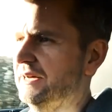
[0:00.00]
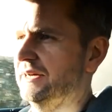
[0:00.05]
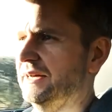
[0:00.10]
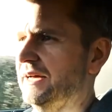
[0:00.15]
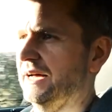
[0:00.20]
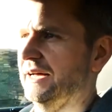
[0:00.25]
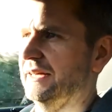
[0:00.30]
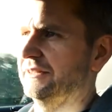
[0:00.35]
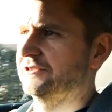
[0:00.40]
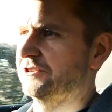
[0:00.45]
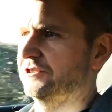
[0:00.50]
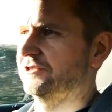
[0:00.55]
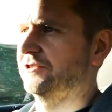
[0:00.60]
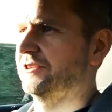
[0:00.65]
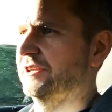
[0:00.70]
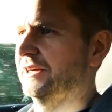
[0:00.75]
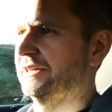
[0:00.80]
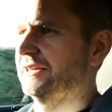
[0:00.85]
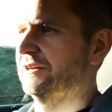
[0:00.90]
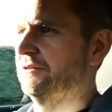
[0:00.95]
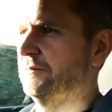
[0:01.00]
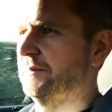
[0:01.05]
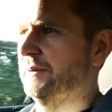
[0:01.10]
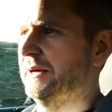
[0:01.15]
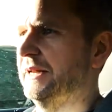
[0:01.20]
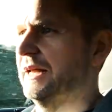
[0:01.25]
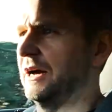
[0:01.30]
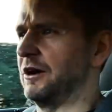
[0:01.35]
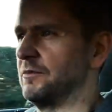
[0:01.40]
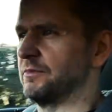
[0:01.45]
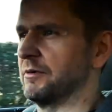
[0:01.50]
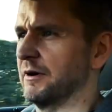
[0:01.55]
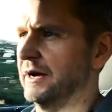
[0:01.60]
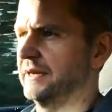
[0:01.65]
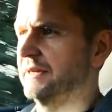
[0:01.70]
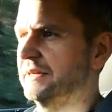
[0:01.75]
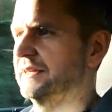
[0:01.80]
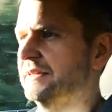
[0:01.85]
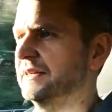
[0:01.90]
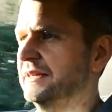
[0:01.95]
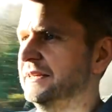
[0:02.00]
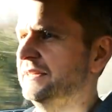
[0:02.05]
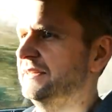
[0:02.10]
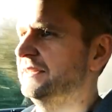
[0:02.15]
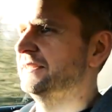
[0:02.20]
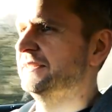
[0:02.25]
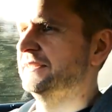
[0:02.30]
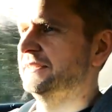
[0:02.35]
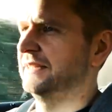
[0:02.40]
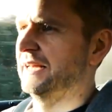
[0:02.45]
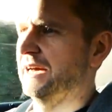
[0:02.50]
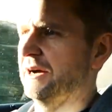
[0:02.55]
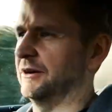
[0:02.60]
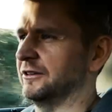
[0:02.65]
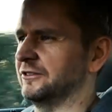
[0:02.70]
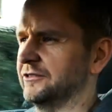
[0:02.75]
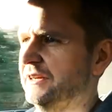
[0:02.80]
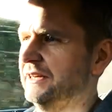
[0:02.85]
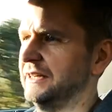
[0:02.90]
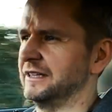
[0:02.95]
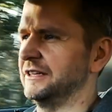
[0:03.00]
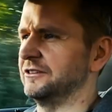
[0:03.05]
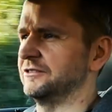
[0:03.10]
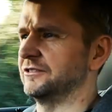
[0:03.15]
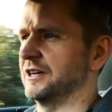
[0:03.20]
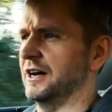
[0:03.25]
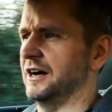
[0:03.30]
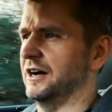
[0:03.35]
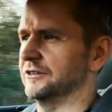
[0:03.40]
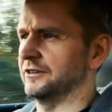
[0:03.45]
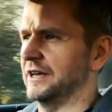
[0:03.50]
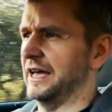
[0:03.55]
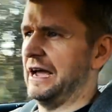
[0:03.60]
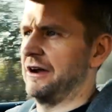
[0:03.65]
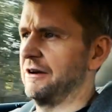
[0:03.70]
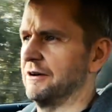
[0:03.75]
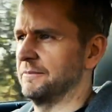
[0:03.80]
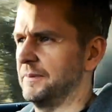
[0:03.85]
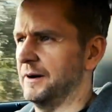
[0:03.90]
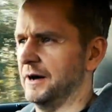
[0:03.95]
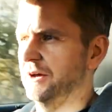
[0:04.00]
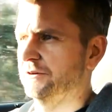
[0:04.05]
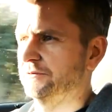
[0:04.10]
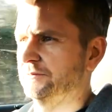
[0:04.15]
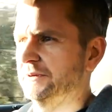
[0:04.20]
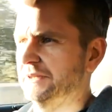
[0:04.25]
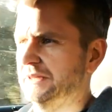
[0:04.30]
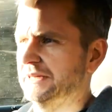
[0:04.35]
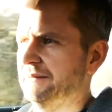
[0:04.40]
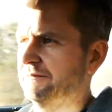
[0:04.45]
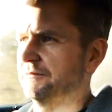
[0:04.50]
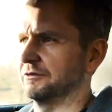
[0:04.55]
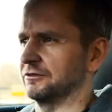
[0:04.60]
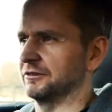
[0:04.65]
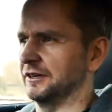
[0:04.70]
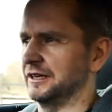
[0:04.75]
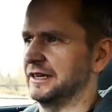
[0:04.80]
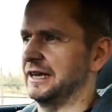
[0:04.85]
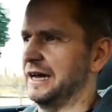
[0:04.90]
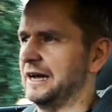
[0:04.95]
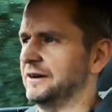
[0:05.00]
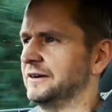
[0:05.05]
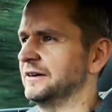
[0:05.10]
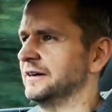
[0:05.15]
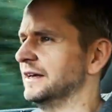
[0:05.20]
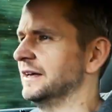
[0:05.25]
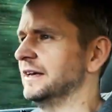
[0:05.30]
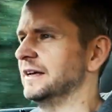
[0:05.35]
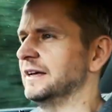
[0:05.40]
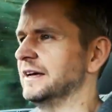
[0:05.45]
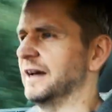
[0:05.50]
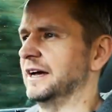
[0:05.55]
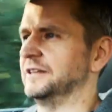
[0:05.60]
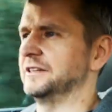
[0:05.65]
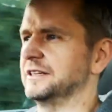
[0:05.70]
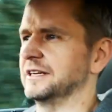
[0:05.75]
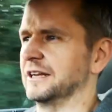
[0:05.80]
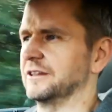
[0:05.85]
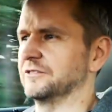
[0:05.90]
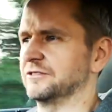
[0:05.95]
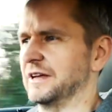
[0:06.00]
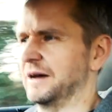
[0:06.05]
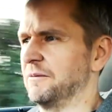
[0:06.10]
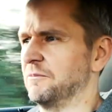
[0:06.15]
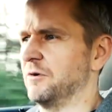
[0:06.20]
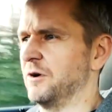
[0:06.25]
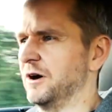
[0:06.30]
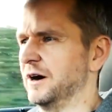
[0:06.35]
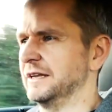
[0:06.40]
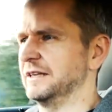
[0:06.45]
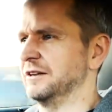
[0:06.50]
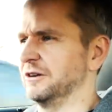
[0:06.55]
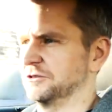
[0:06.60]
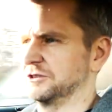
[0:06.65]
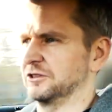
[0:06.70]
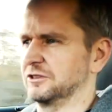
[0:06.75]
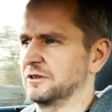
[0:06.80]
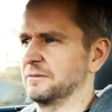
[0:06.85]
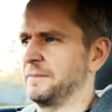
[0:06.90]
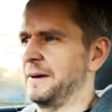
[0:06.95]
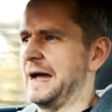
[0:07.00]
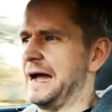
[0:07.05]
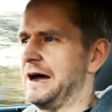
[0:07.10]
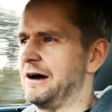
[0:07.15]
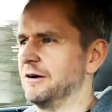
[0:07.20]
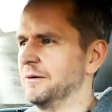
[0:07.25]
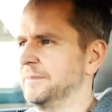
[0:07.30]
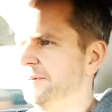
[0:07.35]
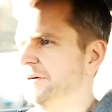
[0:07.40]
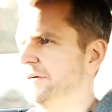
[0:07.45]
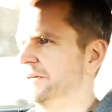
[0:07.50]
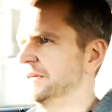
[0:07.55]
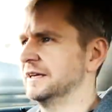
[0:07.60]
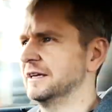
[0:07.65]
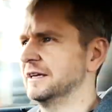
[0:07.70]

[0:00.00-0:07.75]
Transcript: I just think it would be a no-brainer. I see these cars herring past me in the M3 now, and you can understand why. Not just the power, but